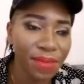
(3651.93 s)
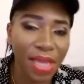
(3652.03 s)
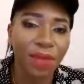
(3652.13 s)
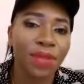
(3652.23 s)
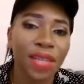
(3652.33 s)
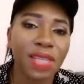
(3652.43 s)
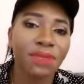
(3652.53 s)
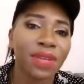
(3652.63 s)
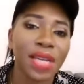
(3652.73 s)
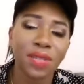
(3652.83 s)
Like you didn't
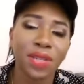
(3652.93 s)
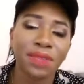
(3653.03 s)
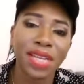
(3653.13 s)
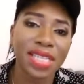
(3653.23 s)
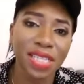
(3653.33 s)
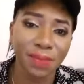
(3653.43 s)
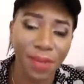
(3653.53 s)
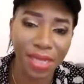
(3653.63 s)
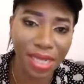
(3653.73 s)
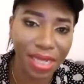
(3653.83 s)
even get to live that
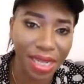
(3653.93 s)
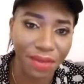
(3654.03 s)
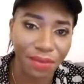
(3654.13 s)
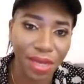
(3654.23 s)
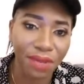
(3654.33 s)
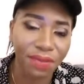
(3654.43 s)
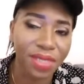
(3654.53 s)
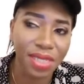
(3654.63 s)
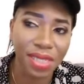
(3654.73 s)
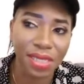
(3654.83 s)
independent life. You can't
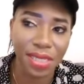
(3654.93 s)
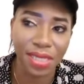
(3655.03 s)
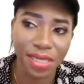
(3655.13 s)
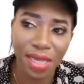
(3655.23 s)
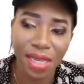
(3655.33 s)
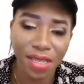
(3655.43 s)
even say this.